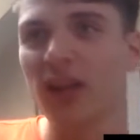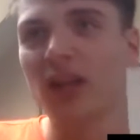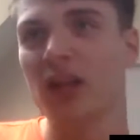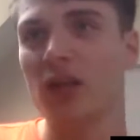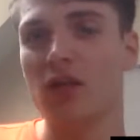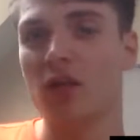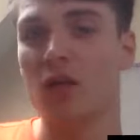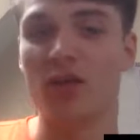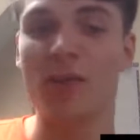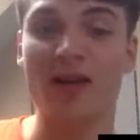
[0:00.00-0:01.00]
You were
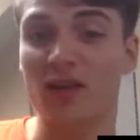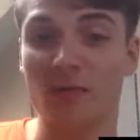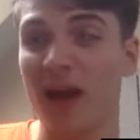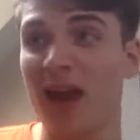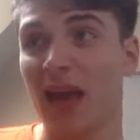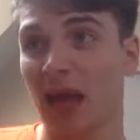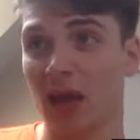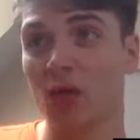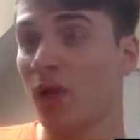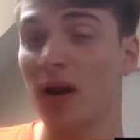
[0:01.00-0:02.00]
expected to pay
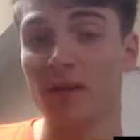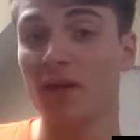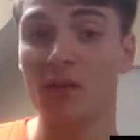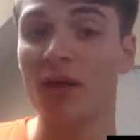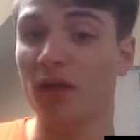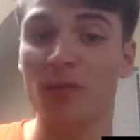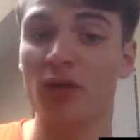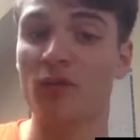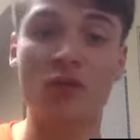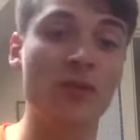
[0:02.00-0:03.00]
your rent for the month, but
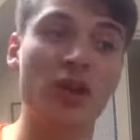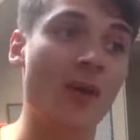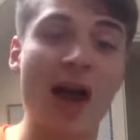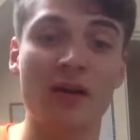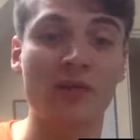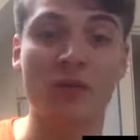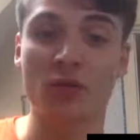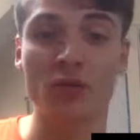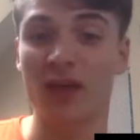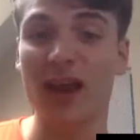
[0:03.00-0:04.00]
the room that you had was
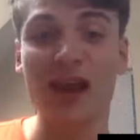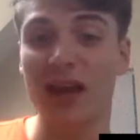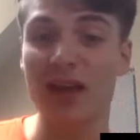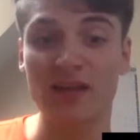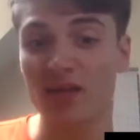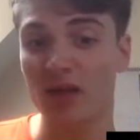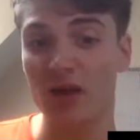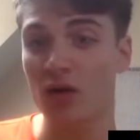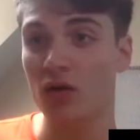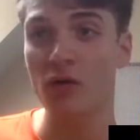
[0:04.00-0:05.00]
already allocated to
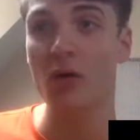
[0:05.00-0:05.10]
you,